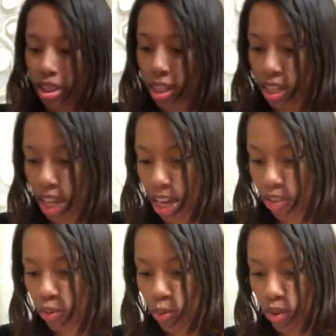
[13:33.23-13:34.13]
The
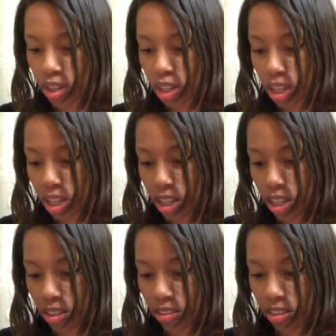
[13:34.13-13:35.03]
next one
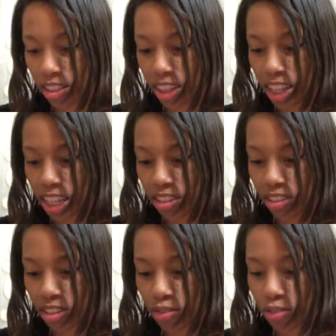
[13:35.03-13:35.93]
is the
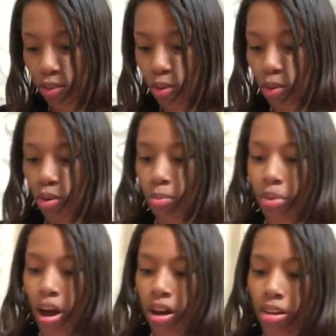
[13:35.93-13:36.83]
Lyndsey floral
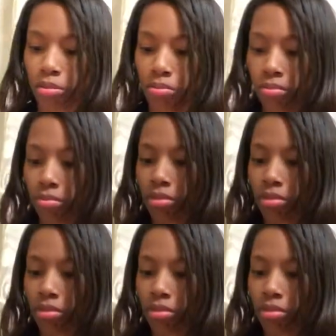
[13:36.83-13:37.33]
bottom.